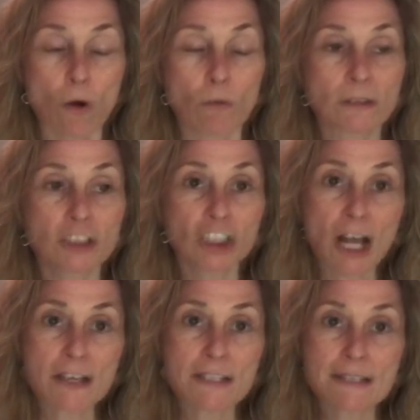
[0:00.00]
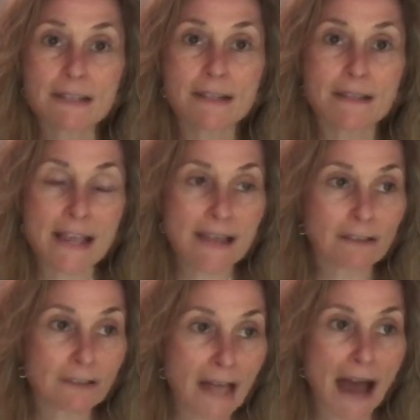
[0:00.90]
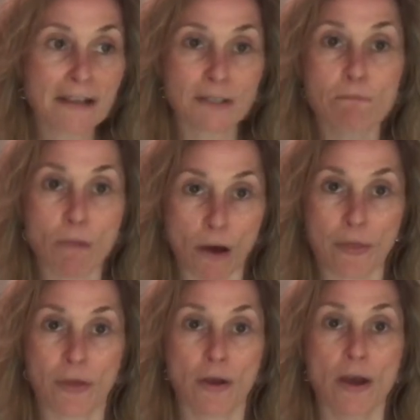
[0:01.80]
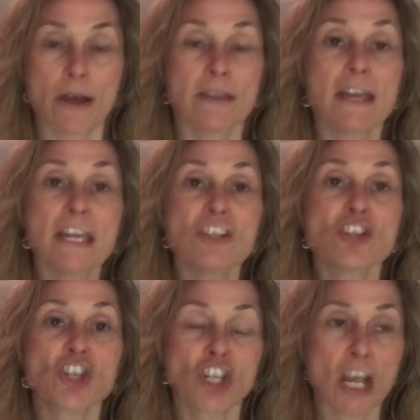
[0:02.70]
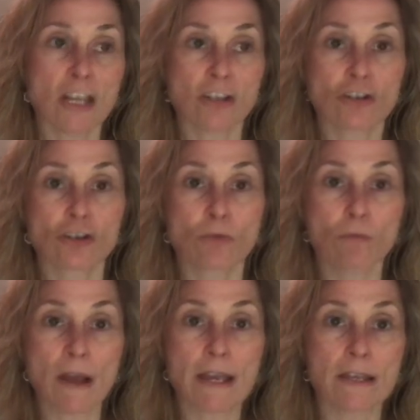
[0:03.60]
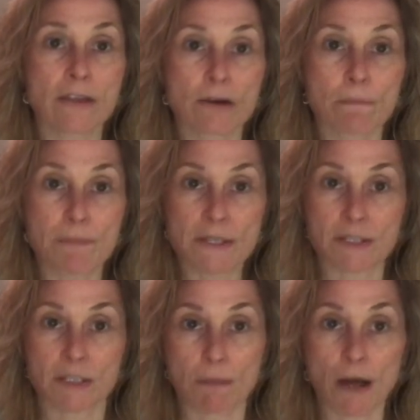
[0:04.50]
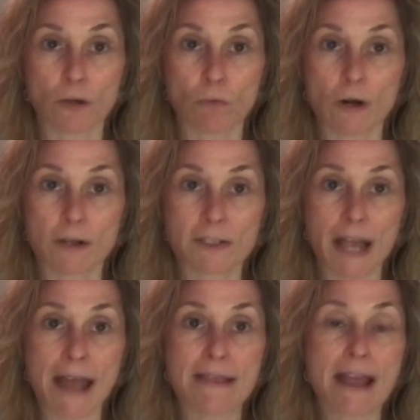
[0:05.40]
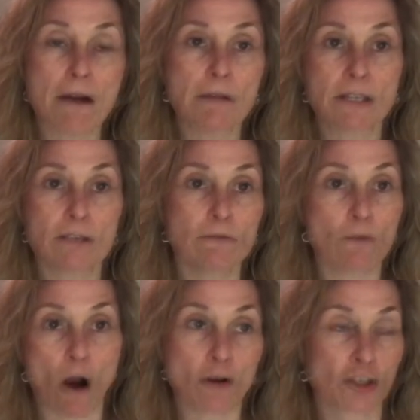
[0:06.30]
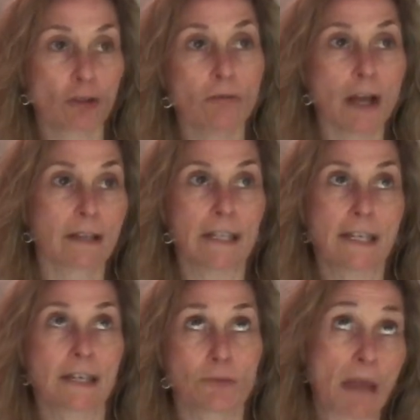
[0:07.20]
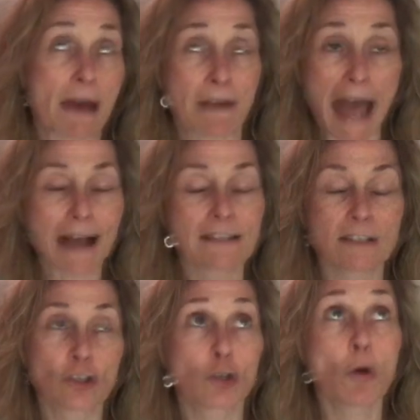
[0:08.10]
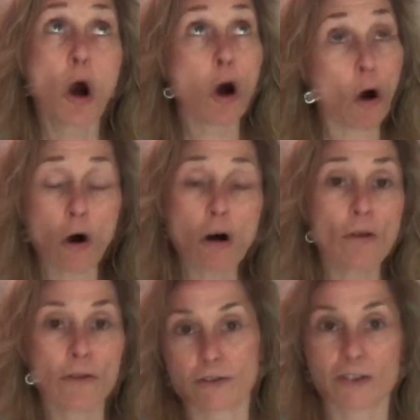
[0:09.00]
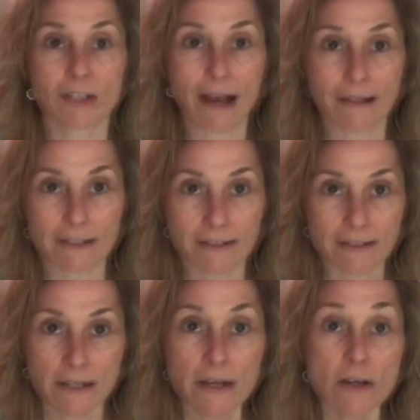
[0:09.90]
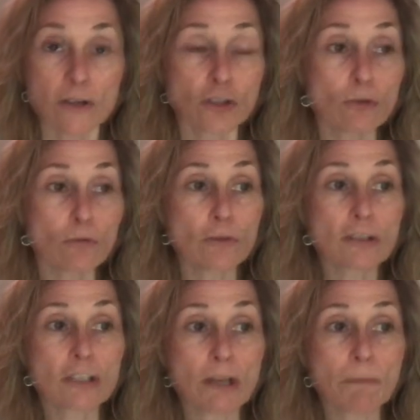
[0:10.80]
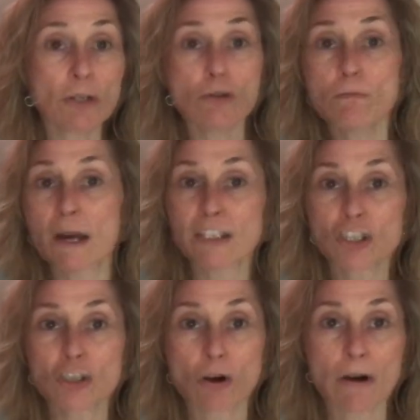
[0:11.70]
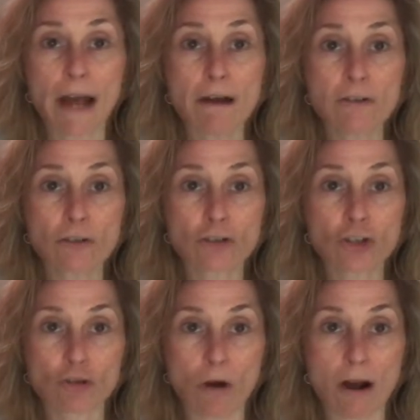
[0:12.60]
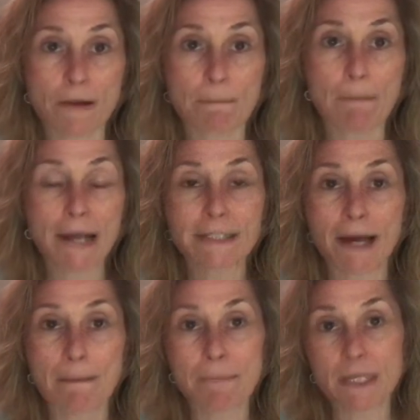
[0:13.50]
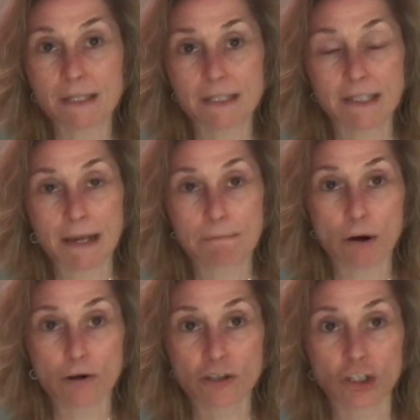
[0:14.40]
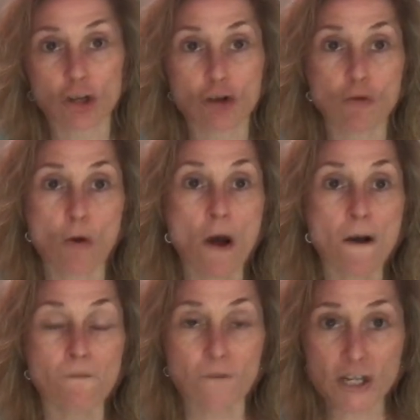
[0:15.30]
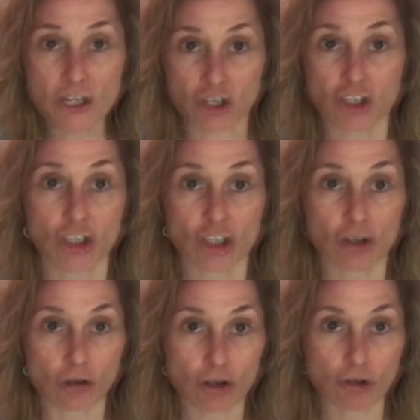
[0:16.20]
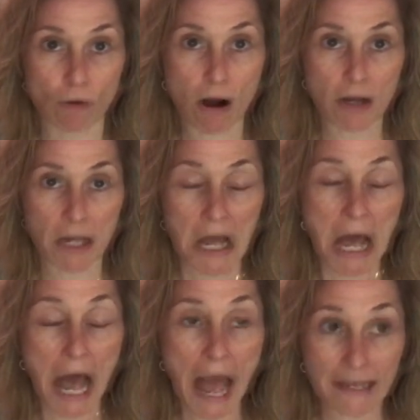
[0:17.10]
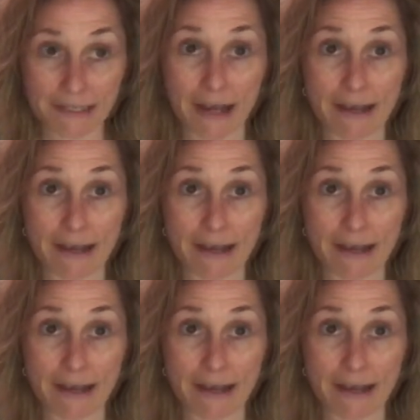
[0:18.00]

Well, just in the last month, they changed the way their business model works. And now we are so lucky because we have access to all their stylists. So someone who might start out your trunk might not be the same person who finishes your trunk, as I